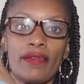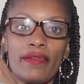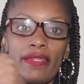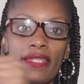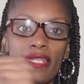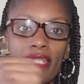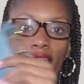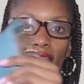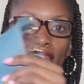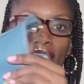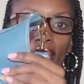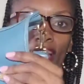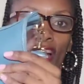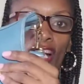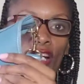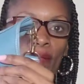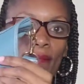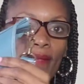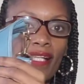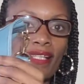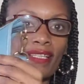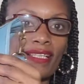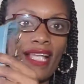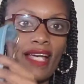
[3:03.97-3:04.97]
The
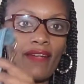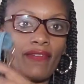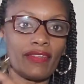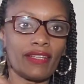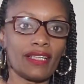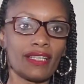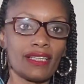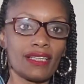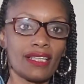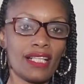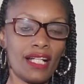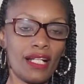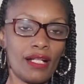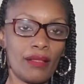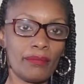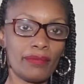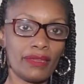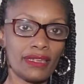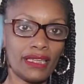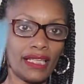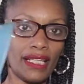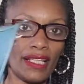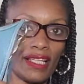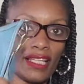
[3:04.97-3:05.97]
Hermes Evelyne
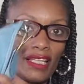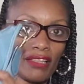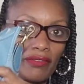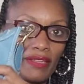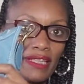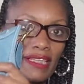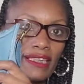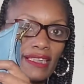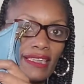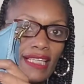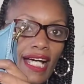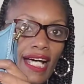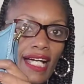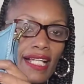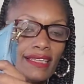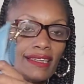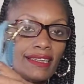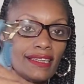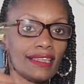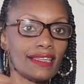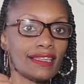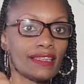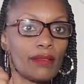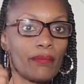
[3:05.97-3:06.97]
comes in 3
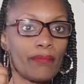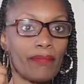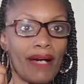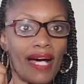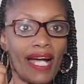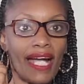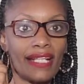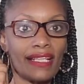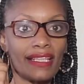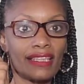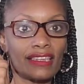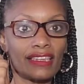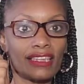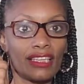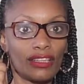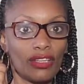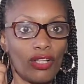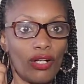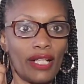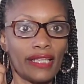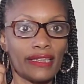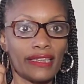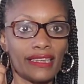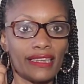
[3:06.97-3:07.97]
sizes. Mine is the
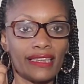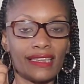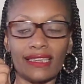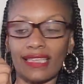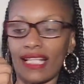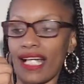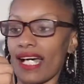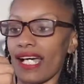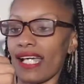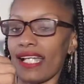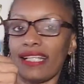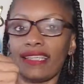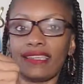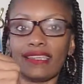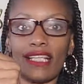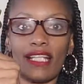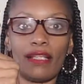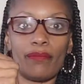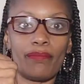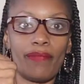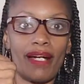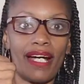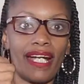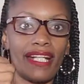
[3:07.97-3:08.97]
largest size
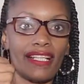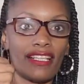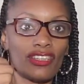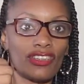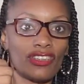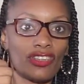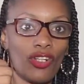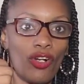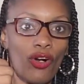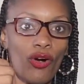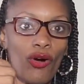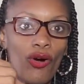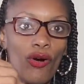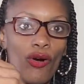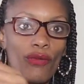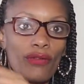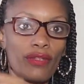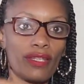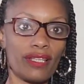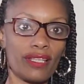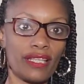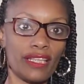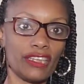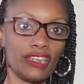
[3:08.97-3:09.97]
and mine is
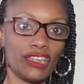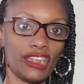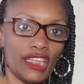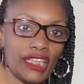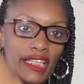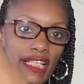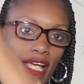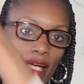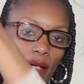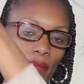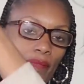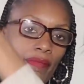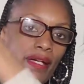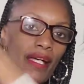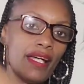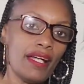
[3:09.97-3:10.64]
called the GM.